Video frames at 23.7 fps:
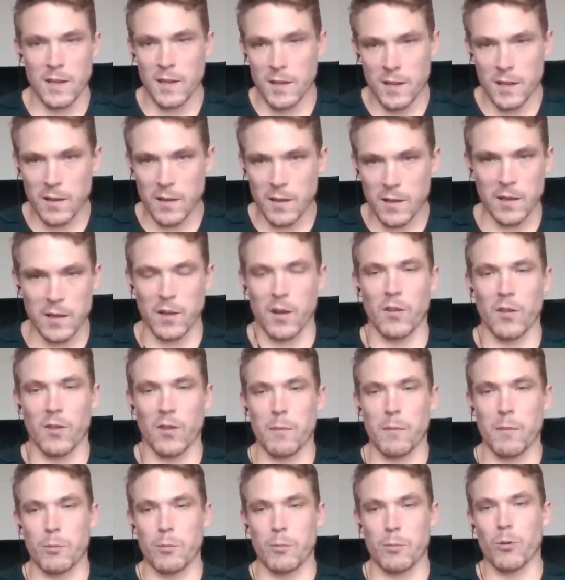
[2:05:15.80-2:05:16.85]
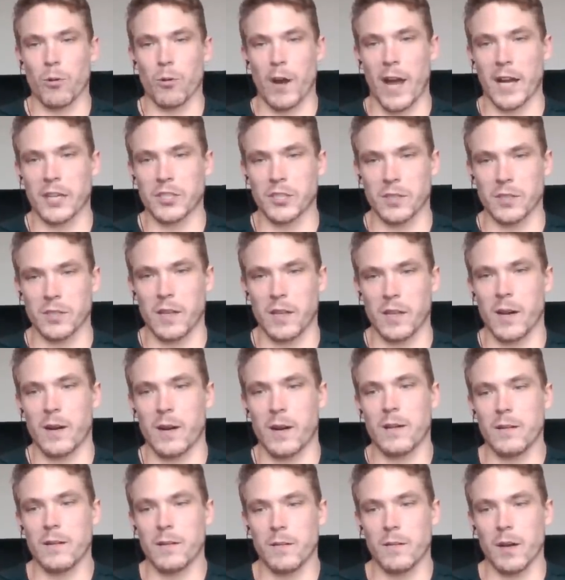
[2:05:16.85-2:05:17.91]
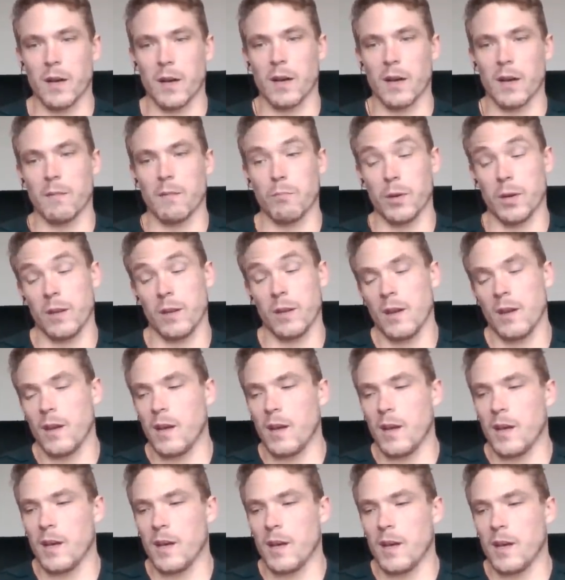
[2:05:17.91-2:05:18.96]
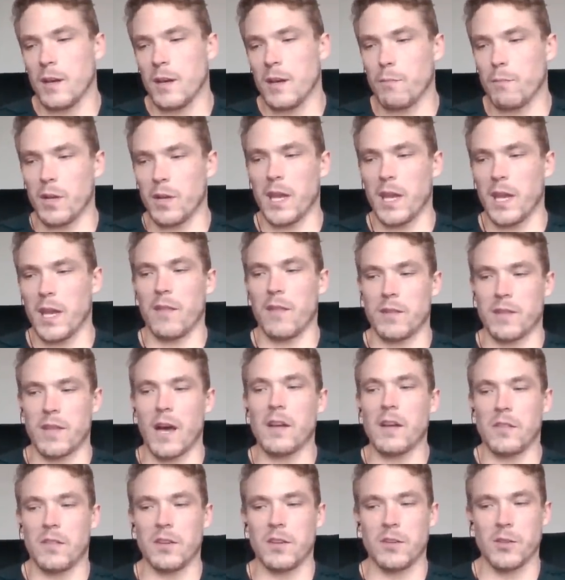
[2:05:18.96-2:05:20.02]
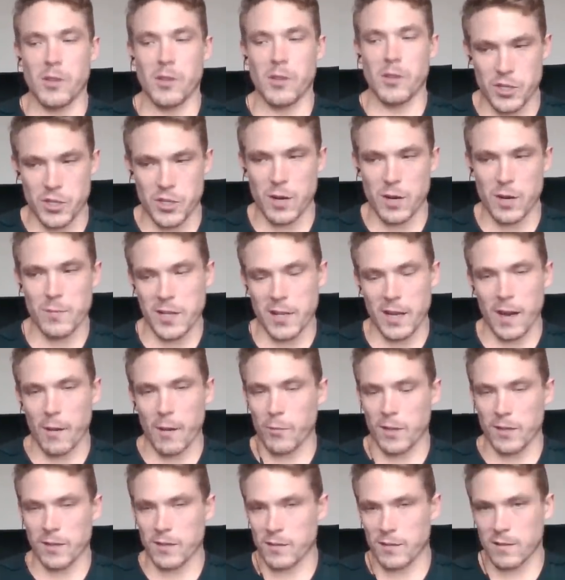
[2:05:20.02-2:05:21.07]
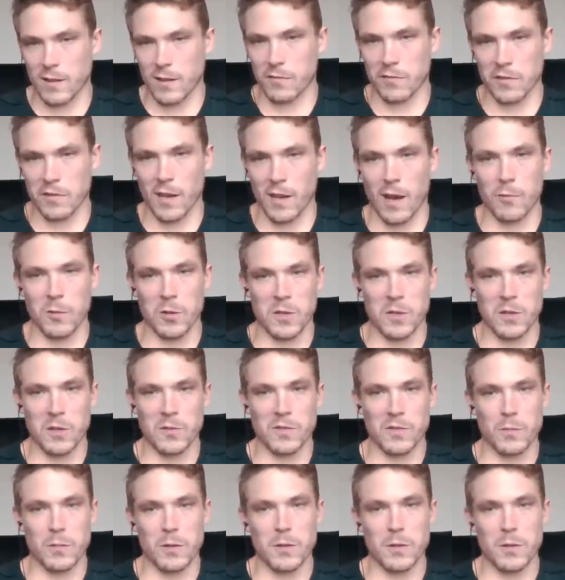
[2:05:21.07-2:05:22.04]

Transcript: you know, the people who are actually there. Uh, but, but yeah, the, the, the German dominance is definitely not what it used to be. I'm